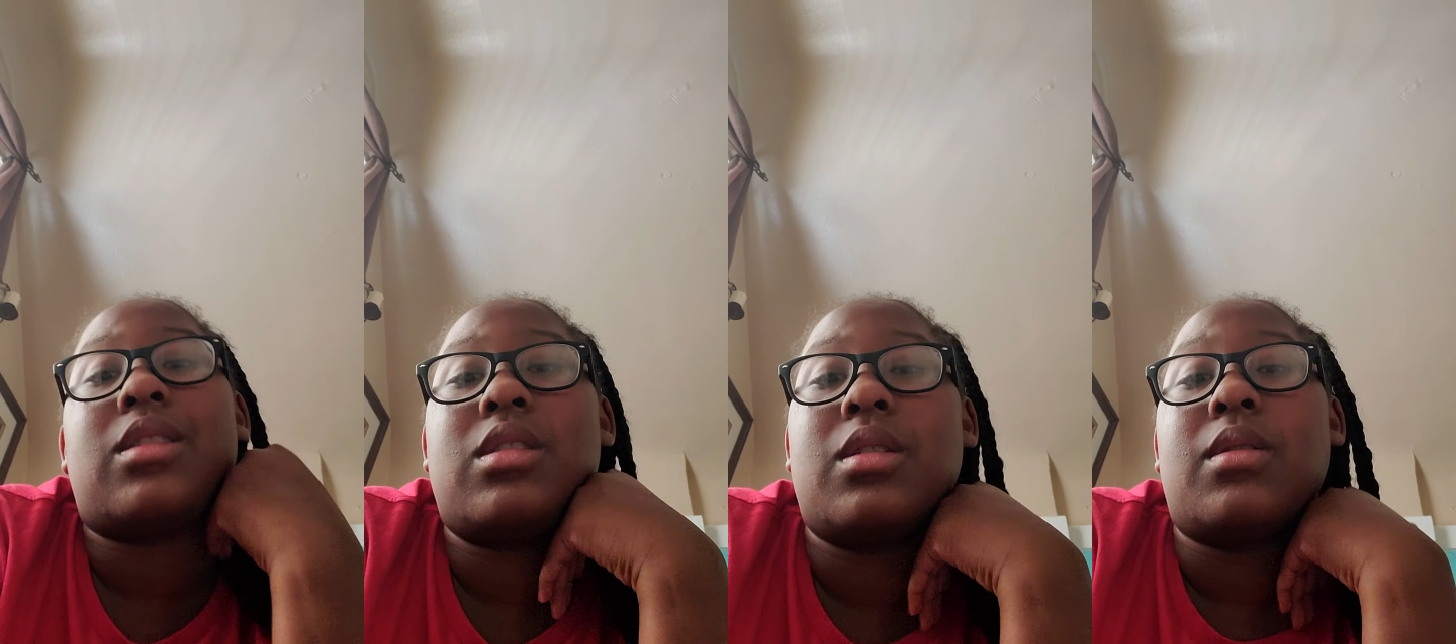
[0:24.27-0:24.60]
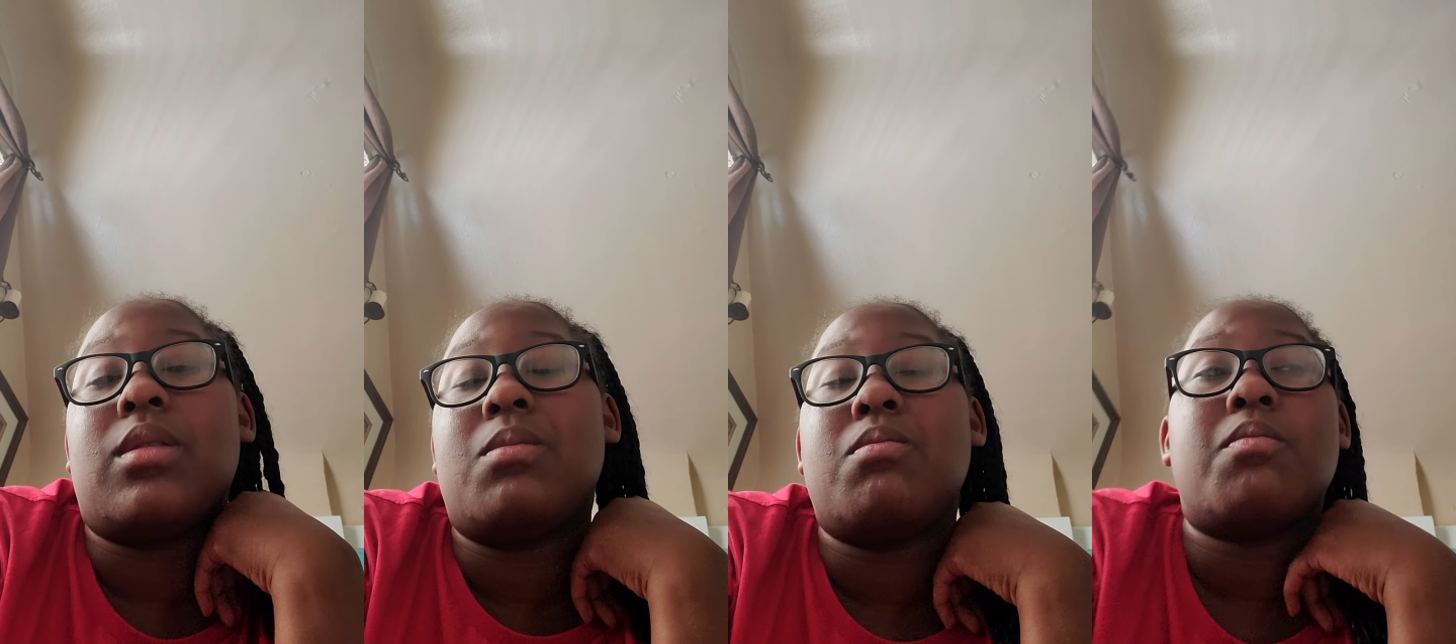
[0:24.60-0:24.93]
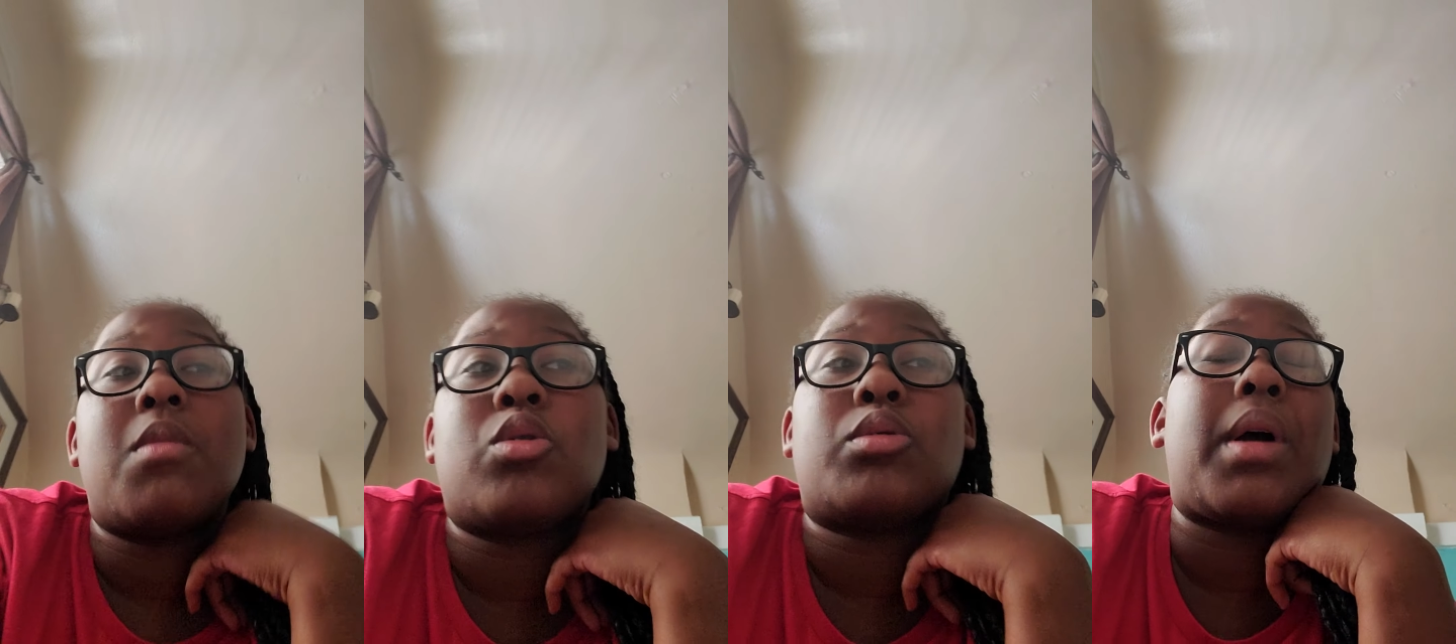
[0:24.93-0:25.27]
the
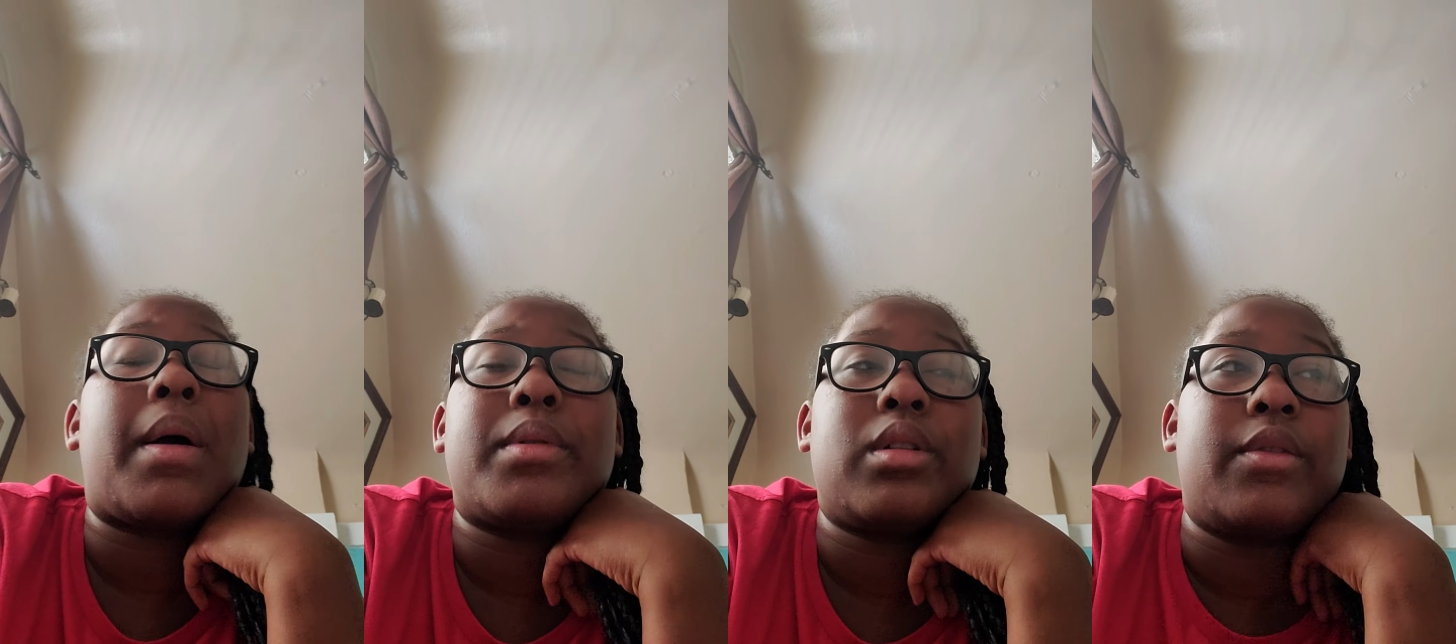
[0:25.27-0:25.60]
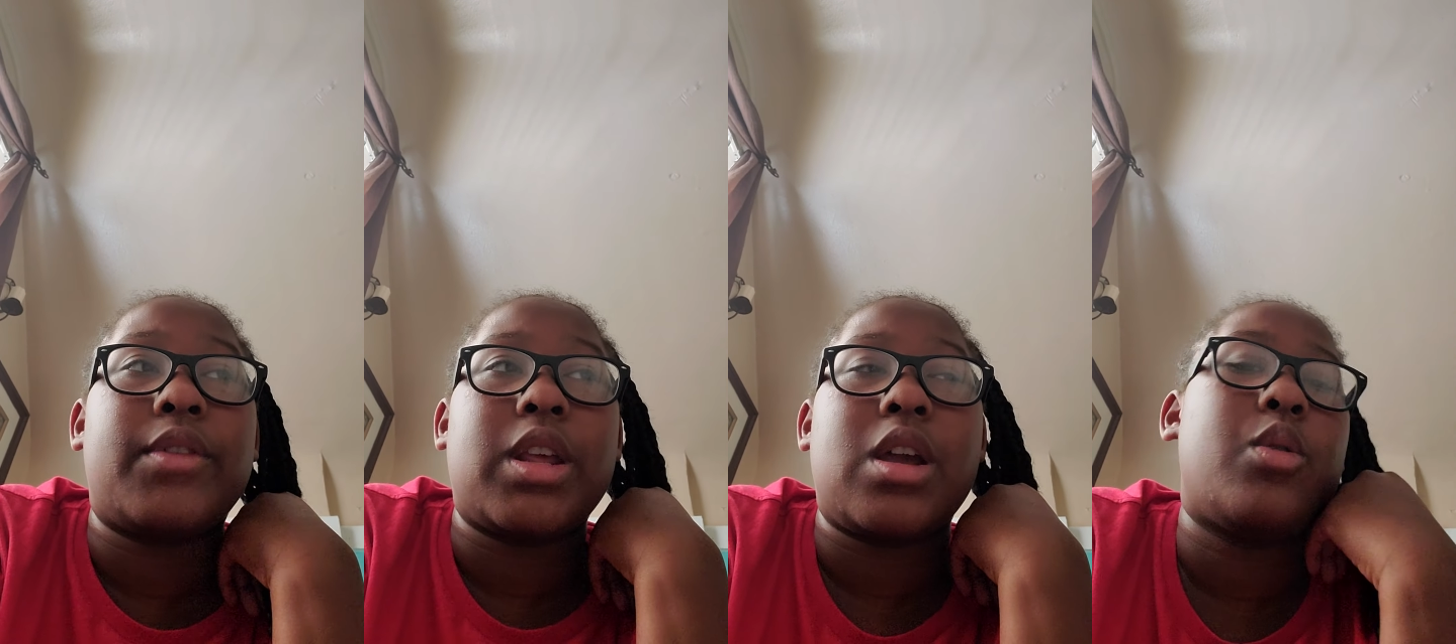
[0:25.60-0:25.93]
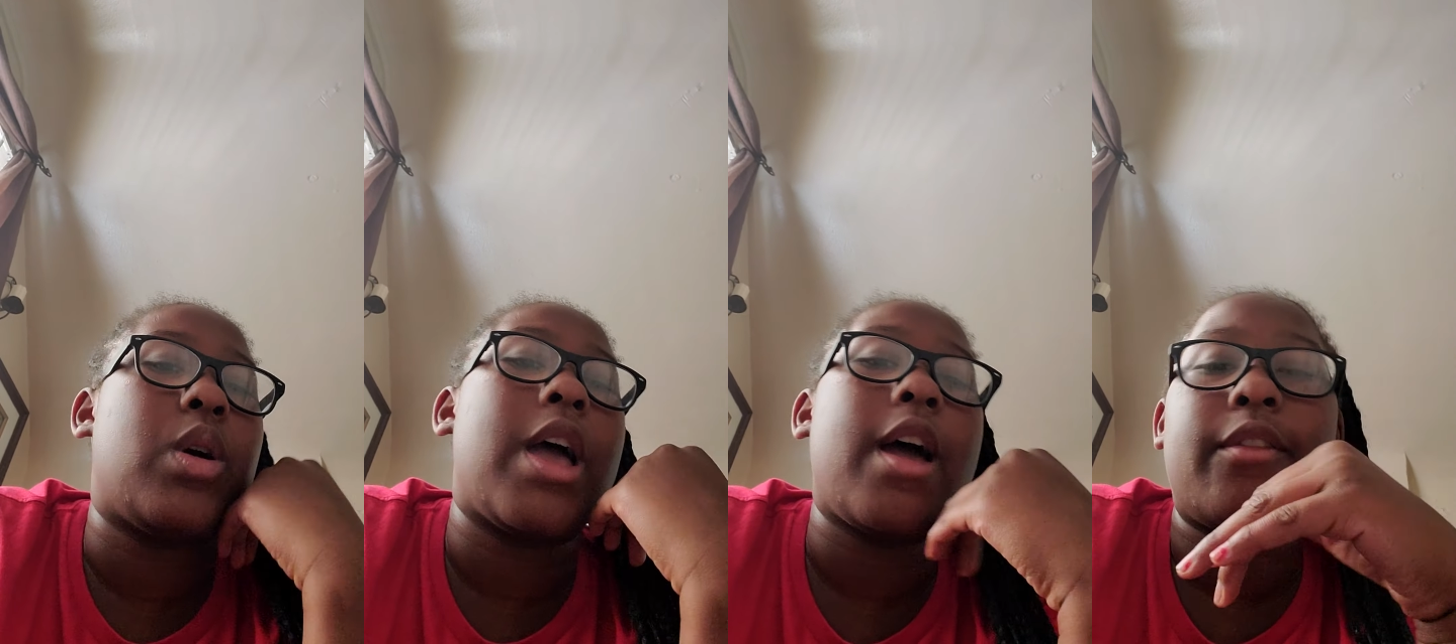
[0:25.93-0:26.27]
most popular
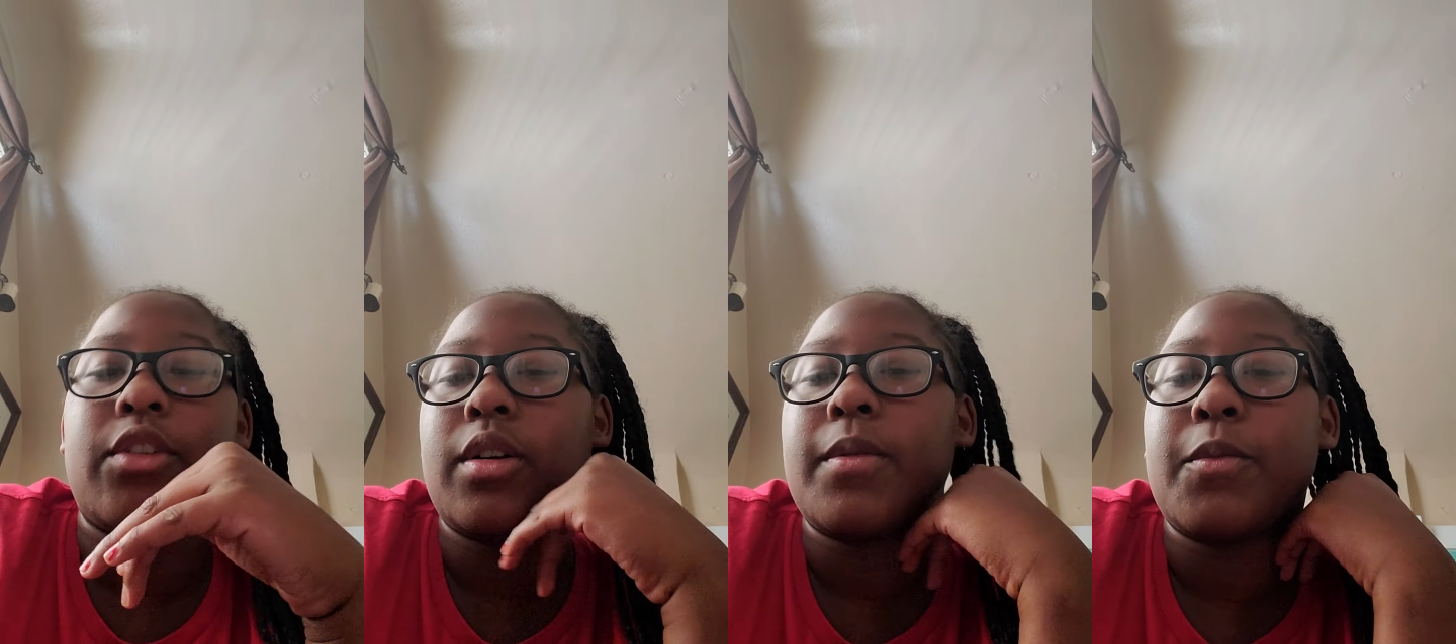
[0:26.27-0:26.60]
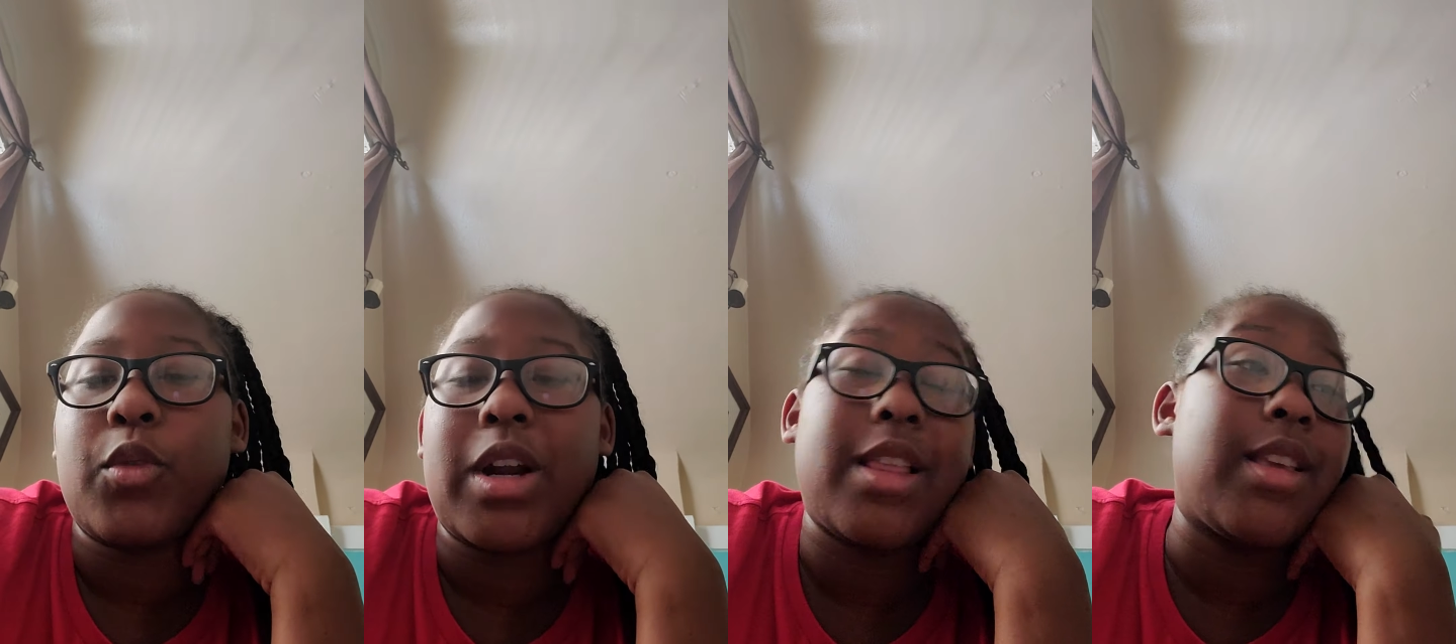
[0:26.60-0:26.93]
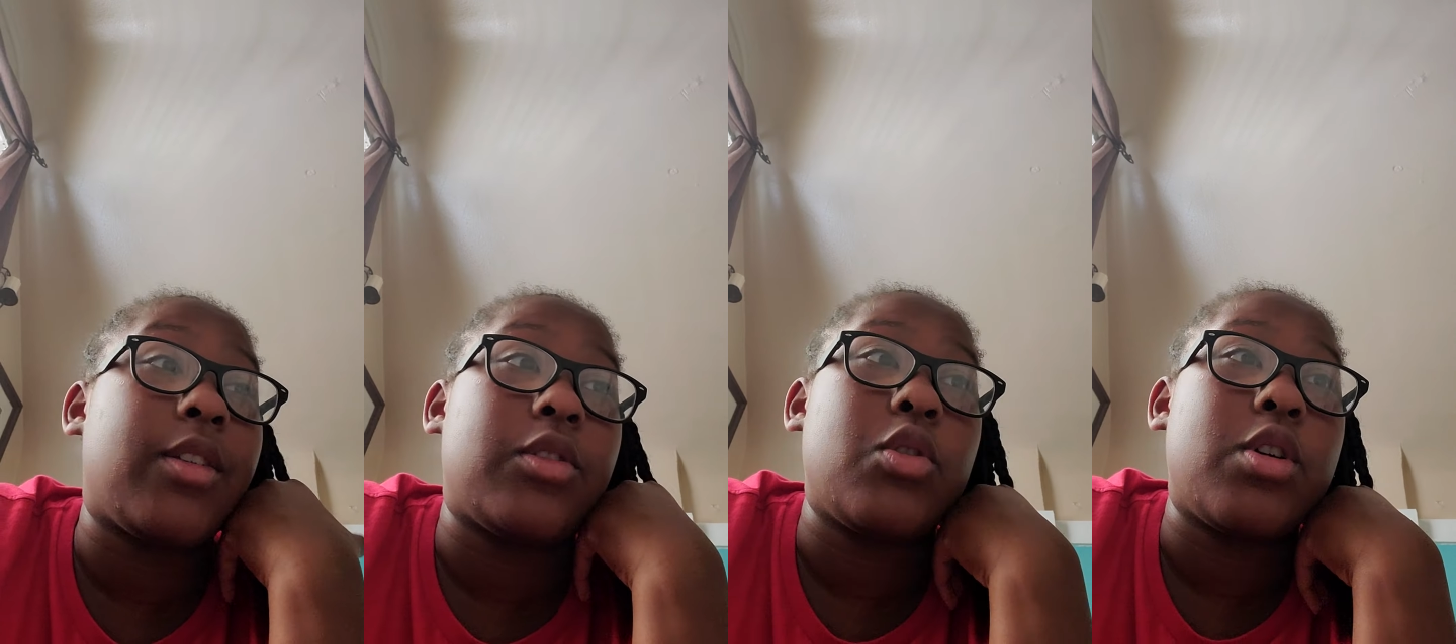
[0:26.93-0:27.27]
video ever when I
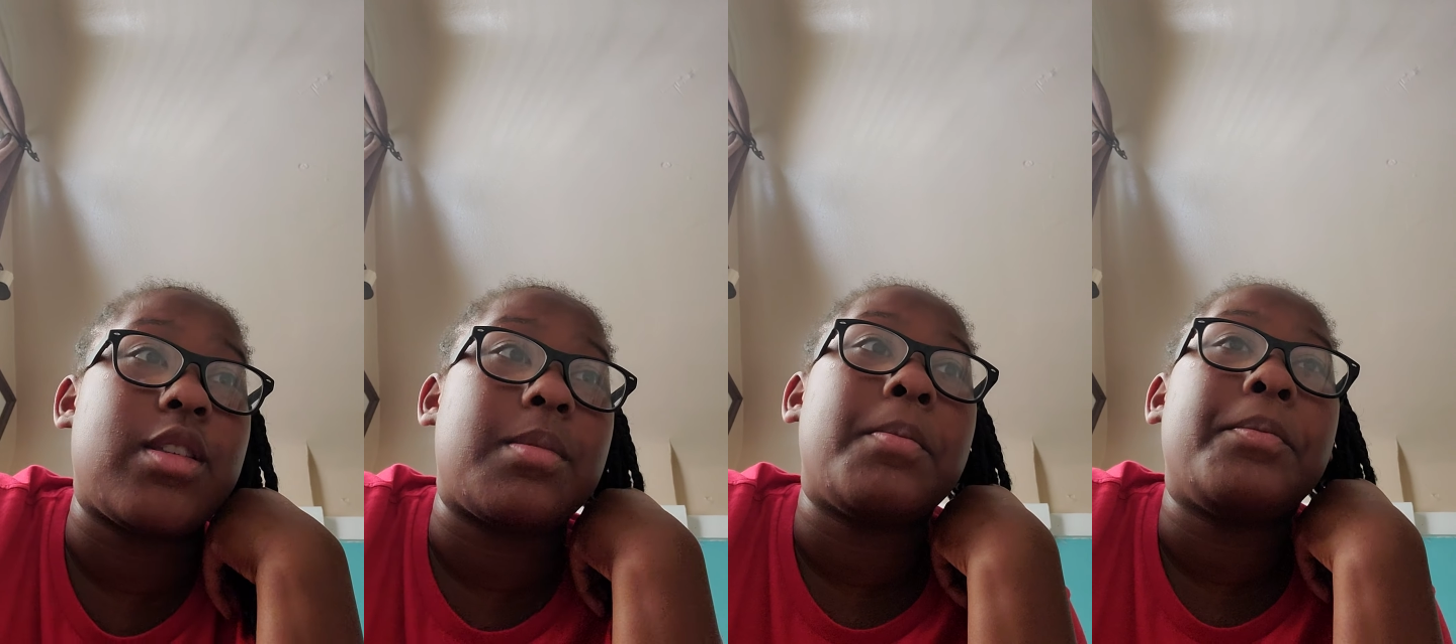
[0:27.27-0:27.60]
tell stories.